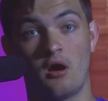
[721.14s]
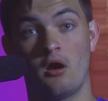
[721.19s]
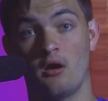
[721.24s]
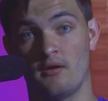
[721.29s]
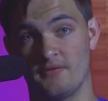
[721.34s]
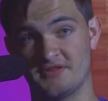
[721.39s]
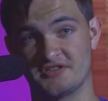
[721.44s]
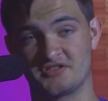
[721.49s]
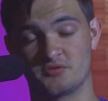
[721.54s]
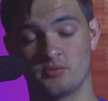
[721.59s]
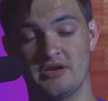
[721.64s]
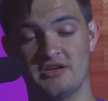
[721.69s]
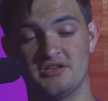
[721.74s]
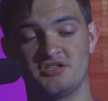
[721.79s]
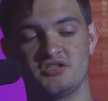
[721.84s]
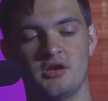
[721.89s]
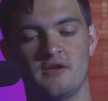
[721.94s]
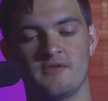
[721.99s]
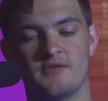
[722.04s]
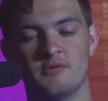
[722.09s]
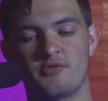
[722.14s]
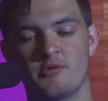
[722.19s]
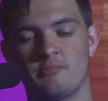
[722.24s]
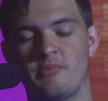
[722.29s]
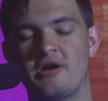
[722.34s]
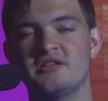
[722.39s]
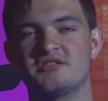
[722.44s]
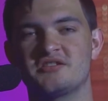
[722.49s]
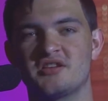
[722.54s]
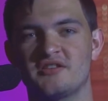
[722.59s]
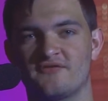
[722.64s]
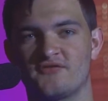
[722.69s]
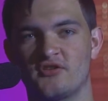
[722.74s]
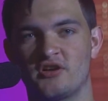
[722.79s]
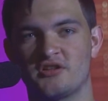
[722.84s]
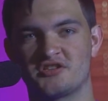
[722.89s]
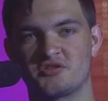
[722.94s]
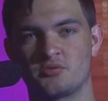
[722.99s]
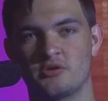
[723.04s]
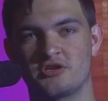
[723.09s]
on the Switch. The buttons on the
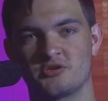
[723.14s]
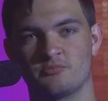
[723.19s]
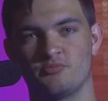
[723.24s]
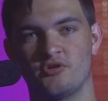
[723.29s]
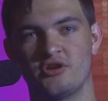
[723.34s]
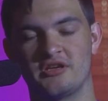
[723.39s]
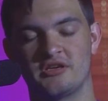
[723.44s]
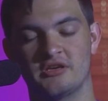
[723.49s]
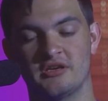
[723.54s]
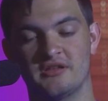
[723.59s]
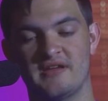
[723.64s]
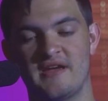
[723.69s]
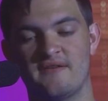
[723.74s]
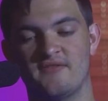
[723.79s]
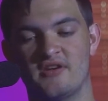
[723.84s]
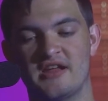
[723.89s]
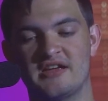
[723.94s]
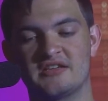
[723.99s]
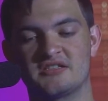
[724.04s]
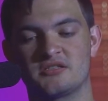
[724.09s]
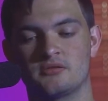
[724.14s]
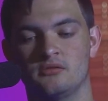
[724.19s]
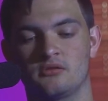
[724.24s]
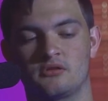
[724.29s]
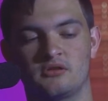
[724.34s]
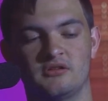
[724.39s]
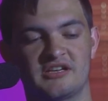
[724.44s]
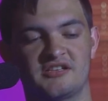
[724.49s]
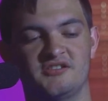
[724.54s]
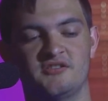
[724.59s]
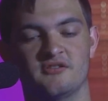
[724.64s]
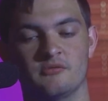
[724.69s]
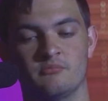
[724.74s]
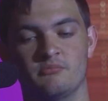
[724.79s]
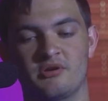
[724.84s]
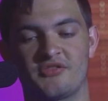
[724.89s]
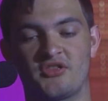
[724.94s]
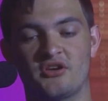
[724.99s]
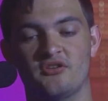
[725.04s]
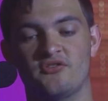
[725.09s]
front of the Switch are pretty good. They have a nice little click to them,
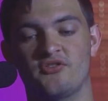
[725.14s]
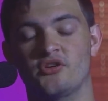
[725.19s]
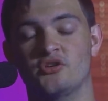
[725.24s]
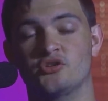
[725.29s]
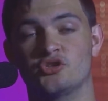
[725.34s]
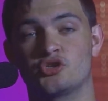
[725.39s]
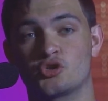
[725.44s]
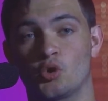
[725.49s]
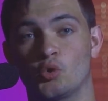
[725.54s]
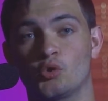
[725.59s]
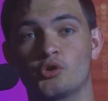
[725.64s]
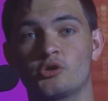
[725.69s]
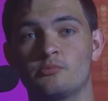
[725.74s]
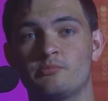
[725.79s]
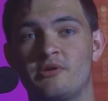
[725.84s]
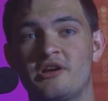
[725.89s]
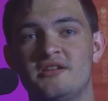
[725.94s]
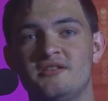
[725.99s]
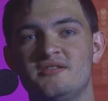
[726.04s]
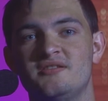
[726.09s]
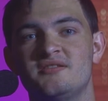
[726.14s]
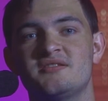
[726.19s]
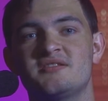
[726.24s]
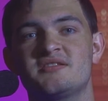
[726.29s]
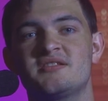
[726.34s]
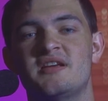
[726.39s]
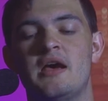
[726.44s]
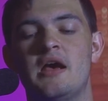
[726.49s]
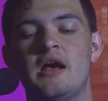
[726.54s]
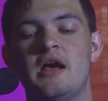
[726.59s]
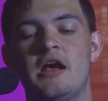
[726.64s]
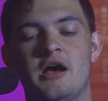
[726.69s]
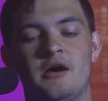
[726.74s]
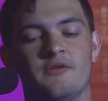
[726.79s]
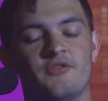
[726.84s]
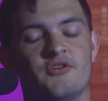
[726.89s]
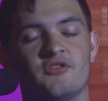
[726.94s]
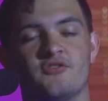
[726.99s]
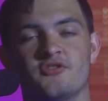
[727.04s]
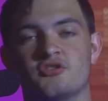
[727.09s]
but the shoulder buttons,
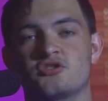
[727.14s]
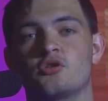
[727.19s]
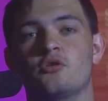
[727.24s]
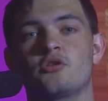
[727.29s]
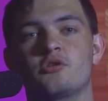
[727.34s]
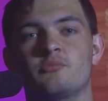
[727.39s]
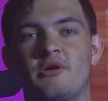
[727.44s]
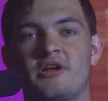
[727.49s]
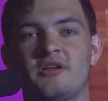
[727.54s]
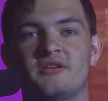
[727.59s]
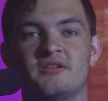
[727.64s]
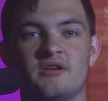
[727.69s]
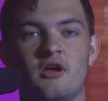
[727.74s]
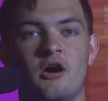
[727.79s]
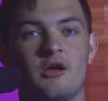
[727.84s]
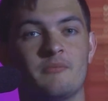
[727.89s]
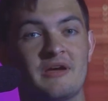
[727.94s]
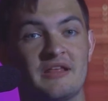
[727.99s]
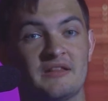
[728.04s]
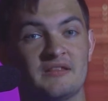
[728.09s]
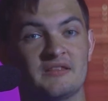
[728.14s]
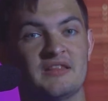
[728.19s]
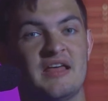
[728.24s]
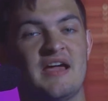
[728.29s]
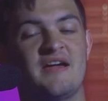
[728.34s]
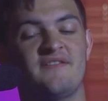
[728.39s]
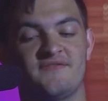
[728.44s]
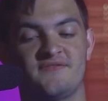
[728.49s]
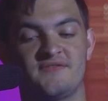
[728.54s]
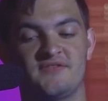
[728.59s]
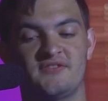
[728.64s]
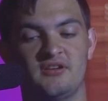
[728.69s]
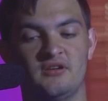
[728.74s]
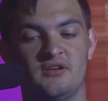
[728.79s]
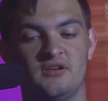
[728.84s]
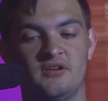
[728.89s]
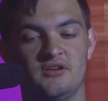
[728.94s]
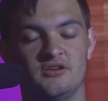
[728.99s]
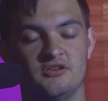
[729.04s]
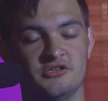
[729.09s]
the shoulder button on my left
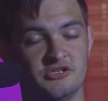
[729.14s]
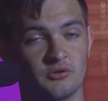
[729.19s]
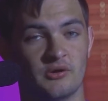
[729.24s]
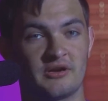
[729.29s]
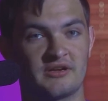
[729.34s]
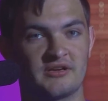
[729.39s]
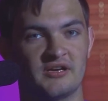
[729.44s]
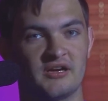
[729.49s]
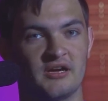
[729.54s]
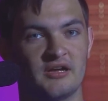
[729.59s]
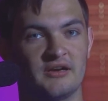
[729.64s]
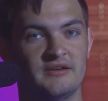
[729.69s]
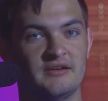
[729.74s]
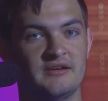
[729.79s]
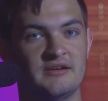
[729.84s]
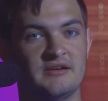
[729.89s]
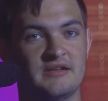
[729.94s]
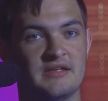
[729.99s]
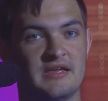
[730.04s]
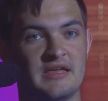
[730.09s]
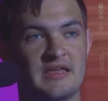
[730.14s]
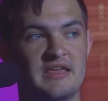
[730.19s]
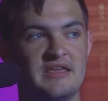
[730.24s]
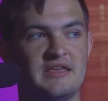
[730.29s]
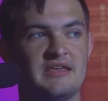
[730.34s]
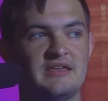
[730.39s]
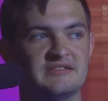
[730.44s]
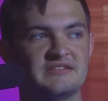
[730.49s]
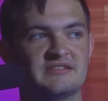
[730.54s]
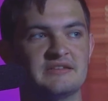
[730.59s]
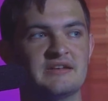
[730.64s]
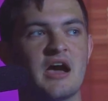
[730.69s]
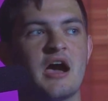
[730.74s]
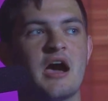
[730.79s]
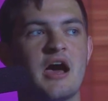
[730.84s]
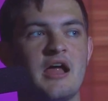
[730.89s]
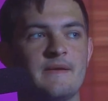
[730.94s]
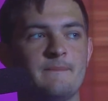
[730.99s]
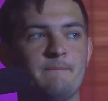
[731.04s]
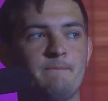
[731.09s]
Joy-Con is
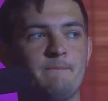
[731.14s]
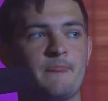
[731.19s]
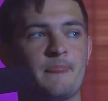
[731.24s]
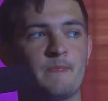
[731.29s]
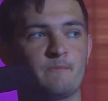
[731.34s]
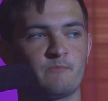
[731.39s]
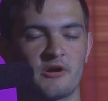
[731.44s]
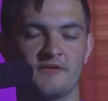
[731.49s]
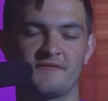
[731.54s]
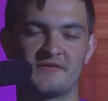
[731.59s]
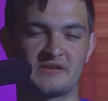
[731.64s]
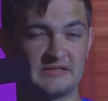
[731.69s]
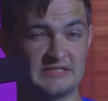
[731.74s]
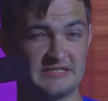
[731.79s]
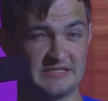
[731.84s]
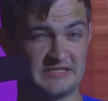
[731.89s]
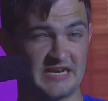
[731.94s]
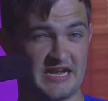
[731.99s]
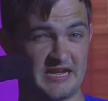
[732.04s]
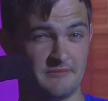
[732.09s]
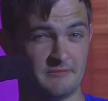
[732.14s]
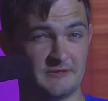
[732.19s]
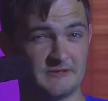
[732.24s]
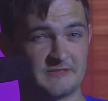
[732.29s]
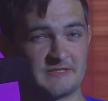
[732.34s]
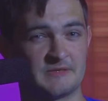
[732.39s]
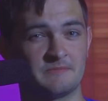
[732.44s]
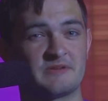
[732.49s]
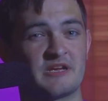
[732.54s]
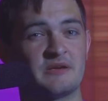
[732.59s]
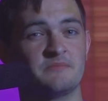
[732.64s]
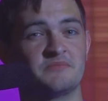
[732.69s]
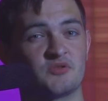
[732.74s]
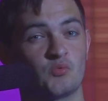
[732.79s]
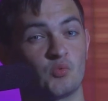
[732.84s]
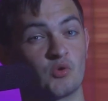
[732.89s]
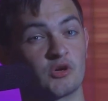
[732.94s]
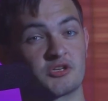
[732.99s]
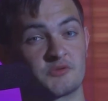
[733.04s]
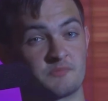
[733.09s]
not perfectly stable. Sometimes
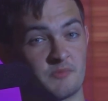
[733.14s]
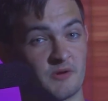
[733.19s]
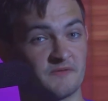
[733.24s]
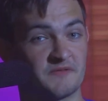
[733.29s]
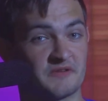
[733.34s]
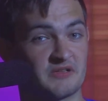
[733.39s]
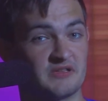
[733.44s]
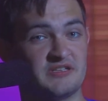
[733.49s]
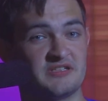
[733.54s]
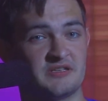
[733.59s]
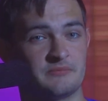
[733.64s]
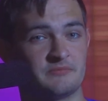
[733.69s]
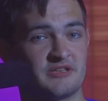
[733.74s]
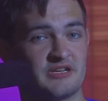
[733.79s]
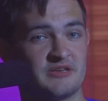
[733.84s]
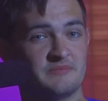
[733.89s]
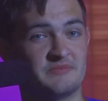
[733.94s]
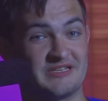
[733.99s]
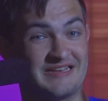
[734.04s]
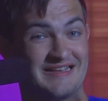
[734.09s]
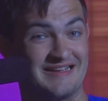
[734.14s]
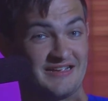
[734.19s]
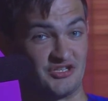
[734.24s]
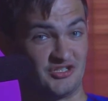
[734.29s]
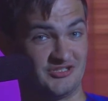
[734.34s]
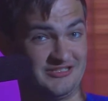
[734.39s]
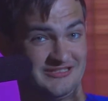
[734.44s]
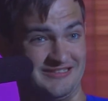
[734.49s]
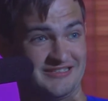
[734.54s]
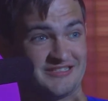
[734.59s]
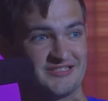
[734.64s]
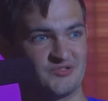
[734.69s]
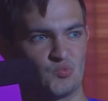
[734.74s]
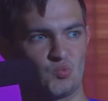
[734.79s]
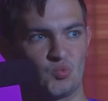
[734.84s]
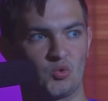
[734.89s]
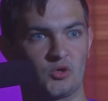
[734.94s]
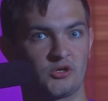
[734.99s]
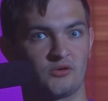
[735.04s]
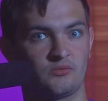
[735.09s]
it works perfectly, sometimes it actually
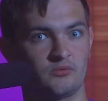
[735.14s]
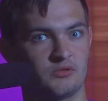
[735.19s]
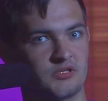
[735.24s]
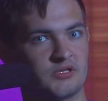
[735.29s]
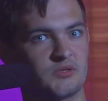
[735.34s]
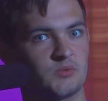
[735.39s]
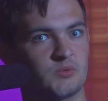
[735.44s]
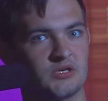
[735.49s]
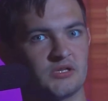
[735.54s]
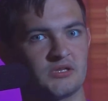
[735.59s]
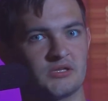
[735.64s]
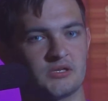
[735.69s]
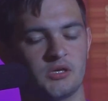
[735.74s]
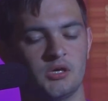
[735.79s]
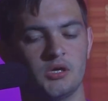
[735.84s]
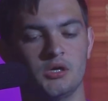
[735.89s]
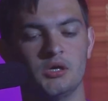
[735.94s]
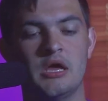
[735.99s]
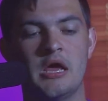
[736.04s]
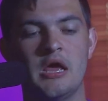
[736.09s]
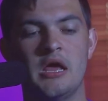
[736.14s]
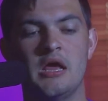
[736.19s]
doesn't work really well at all.